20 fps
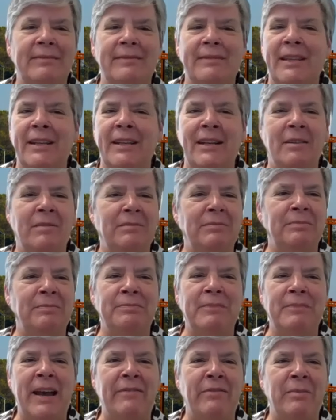you know,
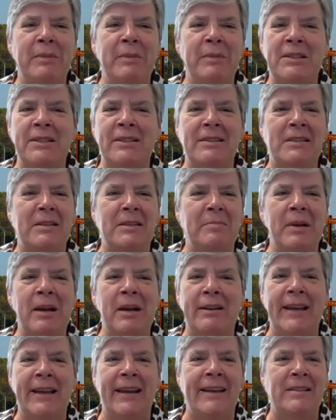have them listen to some
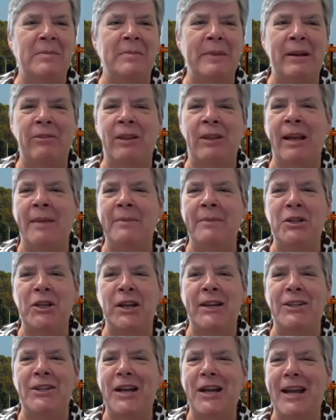podcasts about climate change.